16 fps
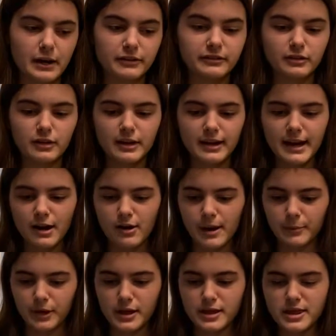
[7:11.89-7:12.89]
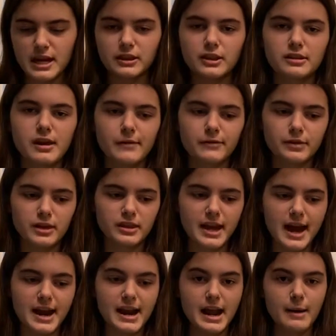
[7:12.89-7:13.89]
So now I'm going to set this off to the
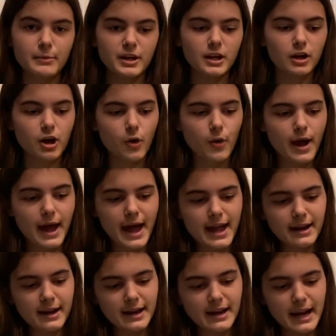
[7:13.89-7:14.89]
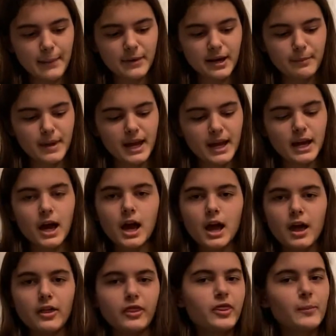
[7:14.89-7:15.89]
side and I'm going to go ahead and I'm going to make
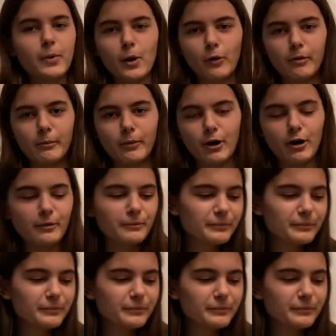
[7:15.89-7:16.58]
the Pokeball.